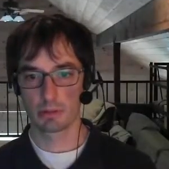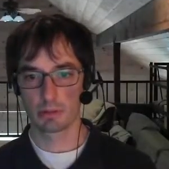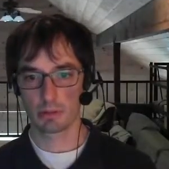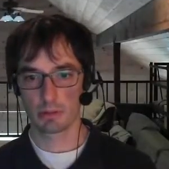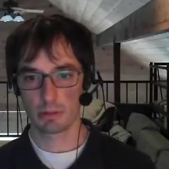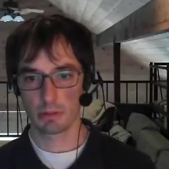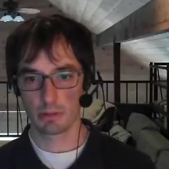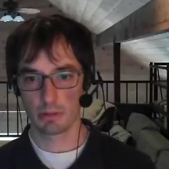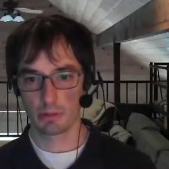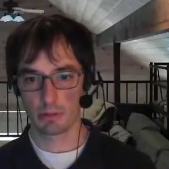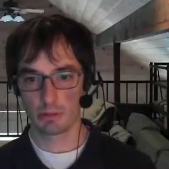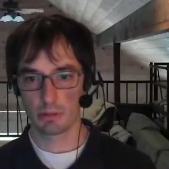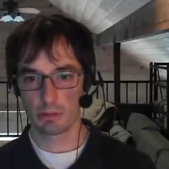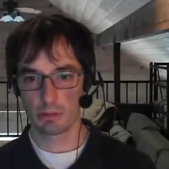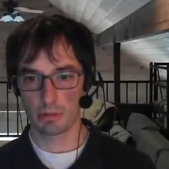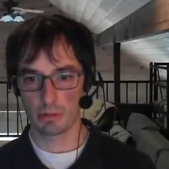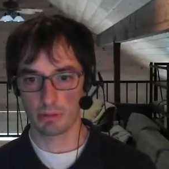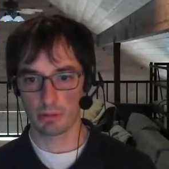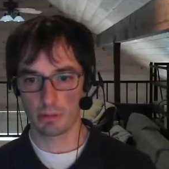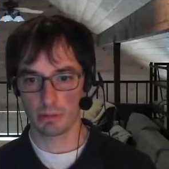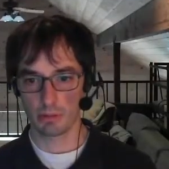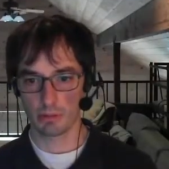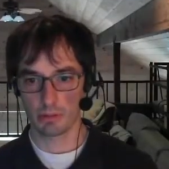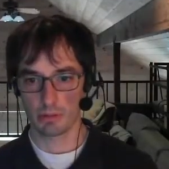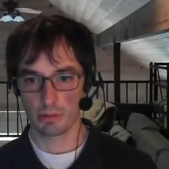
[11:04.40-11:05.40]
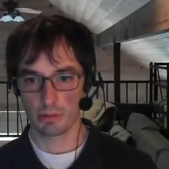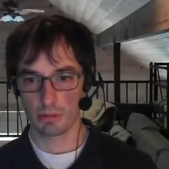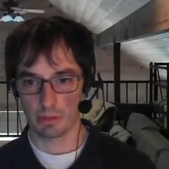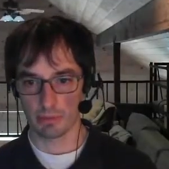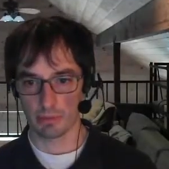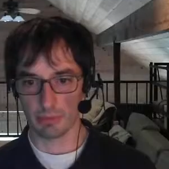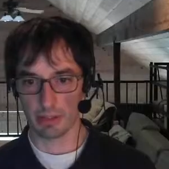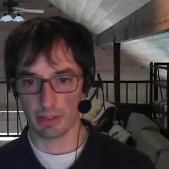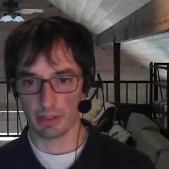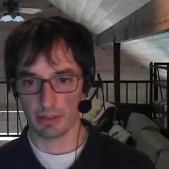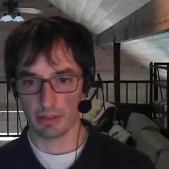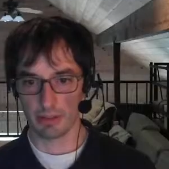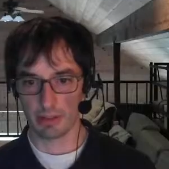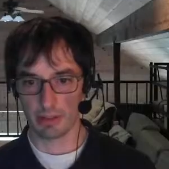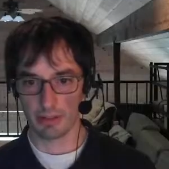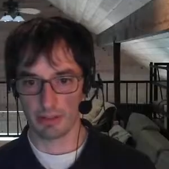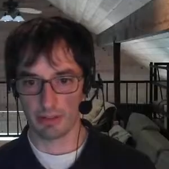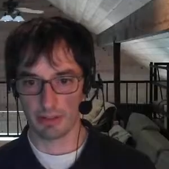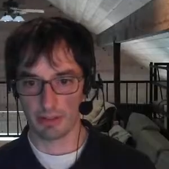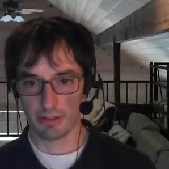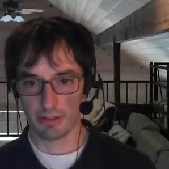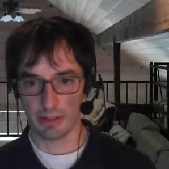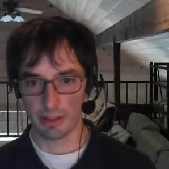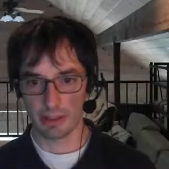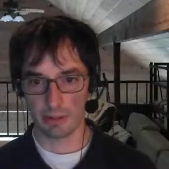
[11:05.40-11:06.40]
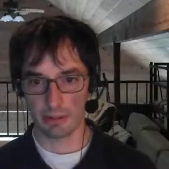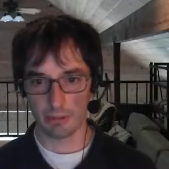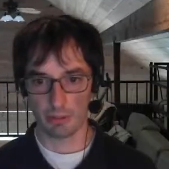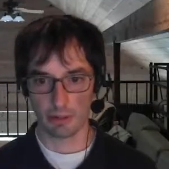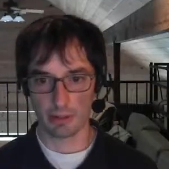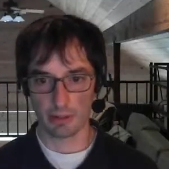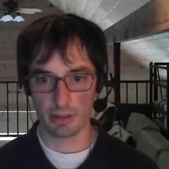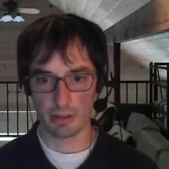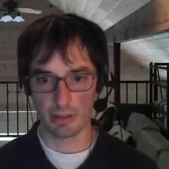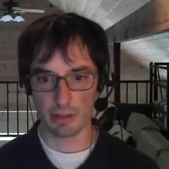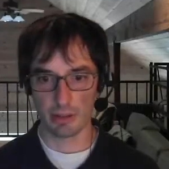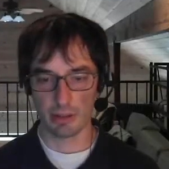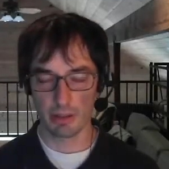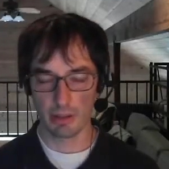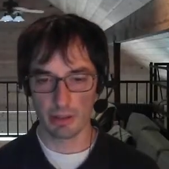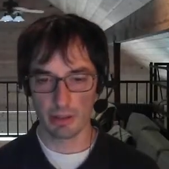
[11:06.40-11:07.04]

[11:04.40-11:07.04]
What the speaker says: cool. I'm glad to see that working.